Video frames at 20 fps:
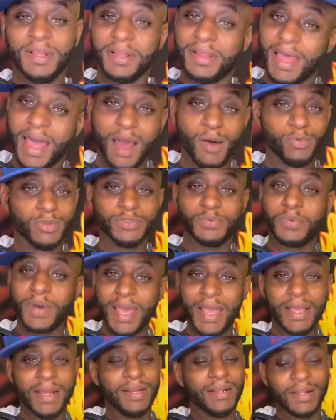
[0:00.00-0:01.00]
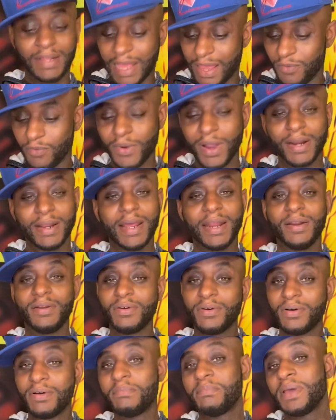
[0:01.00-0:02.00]
I was waiting, they rung that
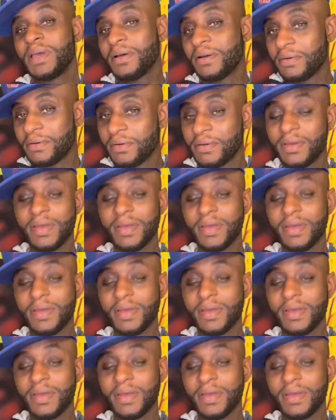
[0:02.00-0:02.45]
doorbell.